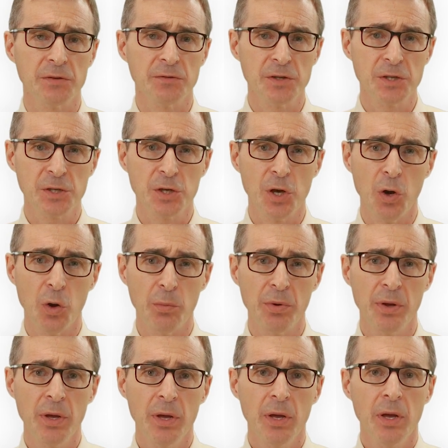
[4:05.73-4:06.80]
of
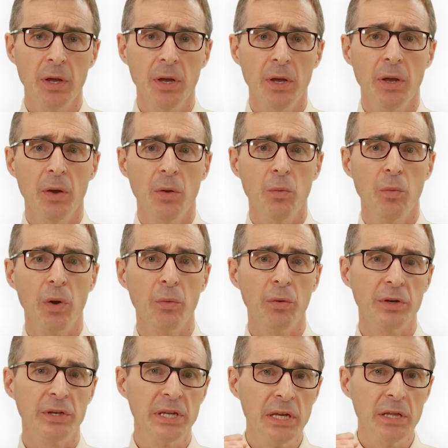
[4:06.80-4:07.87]
scope, where
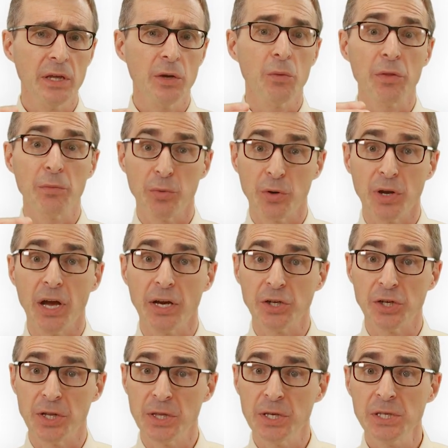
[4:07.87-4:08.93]
we're dealing with
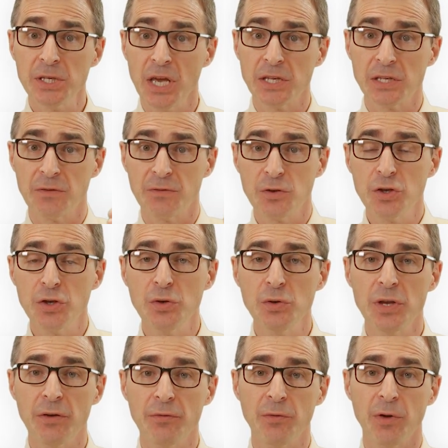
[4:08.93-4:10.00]
production, in this case of two
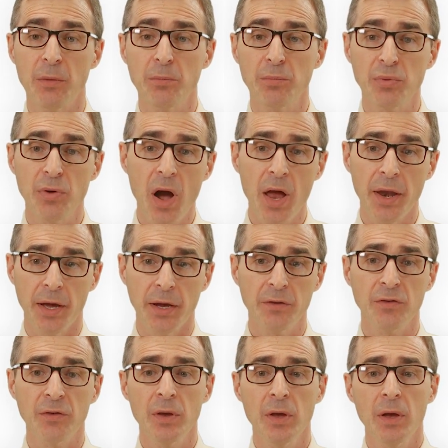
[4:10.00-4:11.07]
different
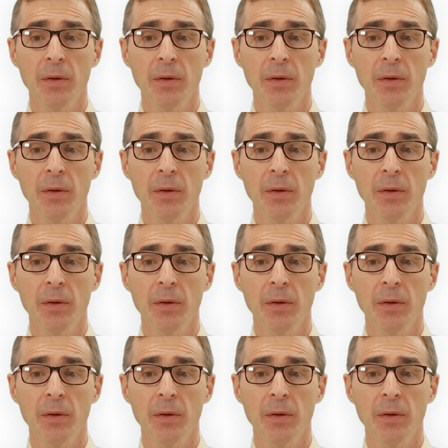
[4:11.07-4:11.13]
products,